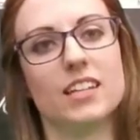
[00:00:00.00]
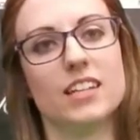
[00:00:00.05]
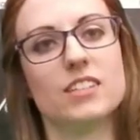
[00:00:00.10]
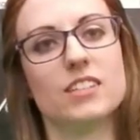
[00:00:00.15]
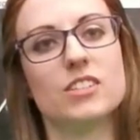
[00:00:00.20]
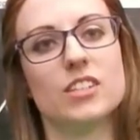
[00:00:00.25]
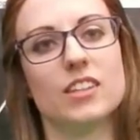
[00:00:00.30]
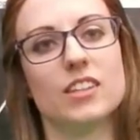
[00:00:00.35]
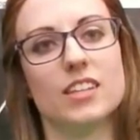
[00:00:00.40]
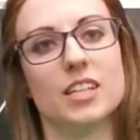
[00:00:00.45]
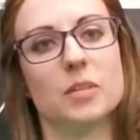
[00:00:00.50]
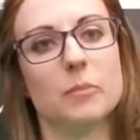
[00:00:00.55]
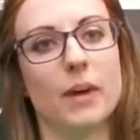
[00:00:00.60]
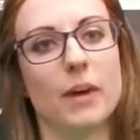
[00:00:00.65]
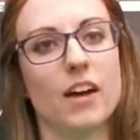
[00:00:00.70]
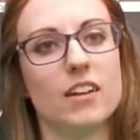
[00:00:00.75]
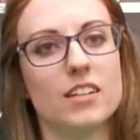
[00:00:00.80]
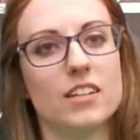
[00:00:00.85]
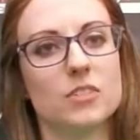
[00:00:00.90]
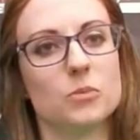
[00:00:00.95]
to think
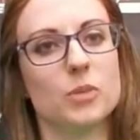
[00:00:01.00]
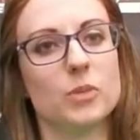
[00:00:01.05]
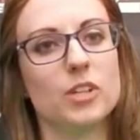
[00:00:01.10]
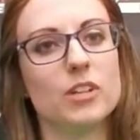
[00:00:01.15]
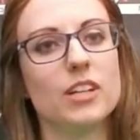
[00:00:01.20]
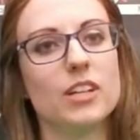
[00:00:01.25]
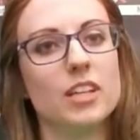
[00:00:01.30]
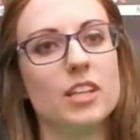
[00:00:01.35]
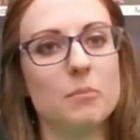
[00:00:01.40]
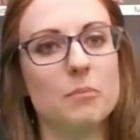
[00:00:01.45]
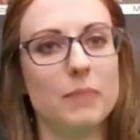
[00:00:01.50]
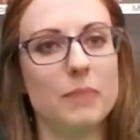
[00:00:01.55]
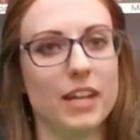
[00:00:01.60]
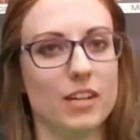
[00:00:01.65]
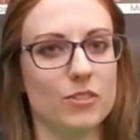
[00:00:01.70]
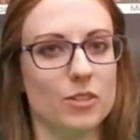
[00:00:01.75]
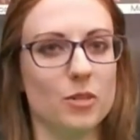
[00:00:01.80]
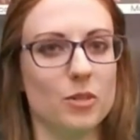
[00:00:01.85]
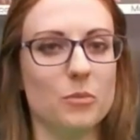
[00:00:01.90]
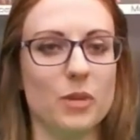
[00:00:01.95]
about is when you're in the
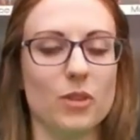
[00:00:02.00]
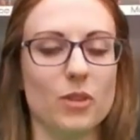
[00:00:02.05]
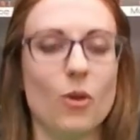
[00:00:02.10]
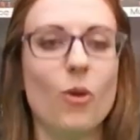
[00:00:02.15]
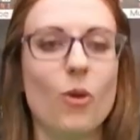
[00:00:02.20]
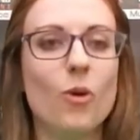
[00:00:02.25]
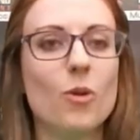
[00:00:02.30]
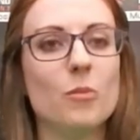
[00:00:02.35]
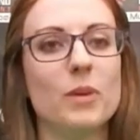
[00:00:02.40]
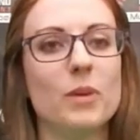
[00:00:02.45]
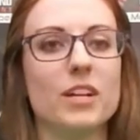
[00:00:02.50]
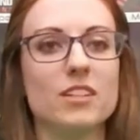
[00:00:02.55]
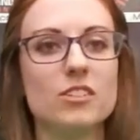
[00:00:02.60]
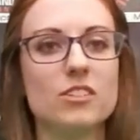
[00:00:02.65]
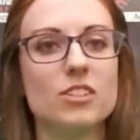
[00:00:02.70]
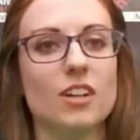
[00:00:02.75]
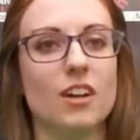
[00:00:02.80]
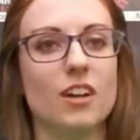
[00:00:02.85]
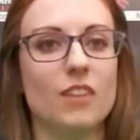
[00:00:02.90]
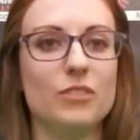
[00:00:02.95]
band room with a whole
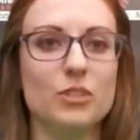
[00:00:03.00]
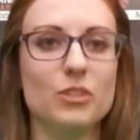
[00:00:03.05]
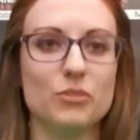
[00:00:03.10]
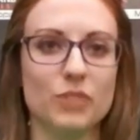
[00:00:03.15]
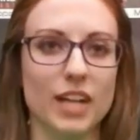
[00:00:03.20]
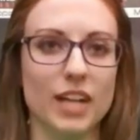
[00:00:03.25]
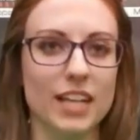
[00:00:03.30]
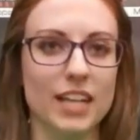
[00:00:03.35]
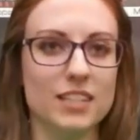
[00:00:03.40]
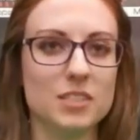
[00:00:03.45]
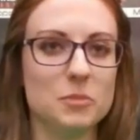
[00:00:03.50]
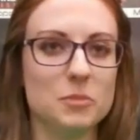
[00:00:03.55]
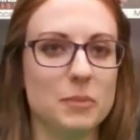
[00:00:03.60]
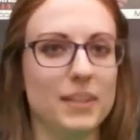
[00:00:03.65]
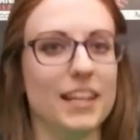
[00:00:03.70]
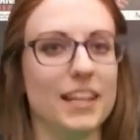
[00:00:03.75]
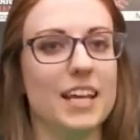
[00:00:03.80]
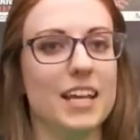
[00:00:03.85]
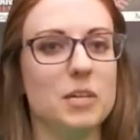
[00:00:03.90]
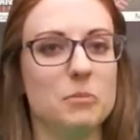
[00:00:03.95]
bunch of your friends
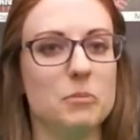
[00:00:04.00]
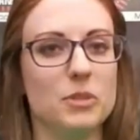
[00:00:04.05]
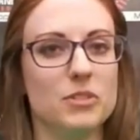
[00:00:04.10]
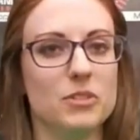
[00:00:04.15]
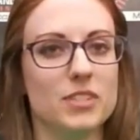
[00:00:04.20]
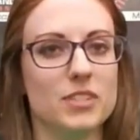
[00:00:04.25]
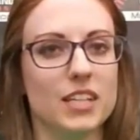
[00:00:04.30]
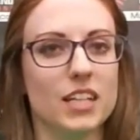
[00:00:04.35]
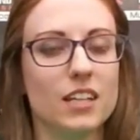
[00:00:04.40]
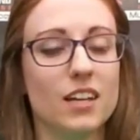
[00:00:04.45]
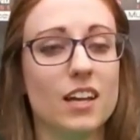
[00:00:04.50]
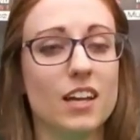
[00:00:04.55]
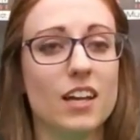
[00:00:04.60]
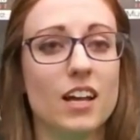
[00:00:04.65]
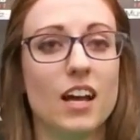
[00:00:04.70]
playing music,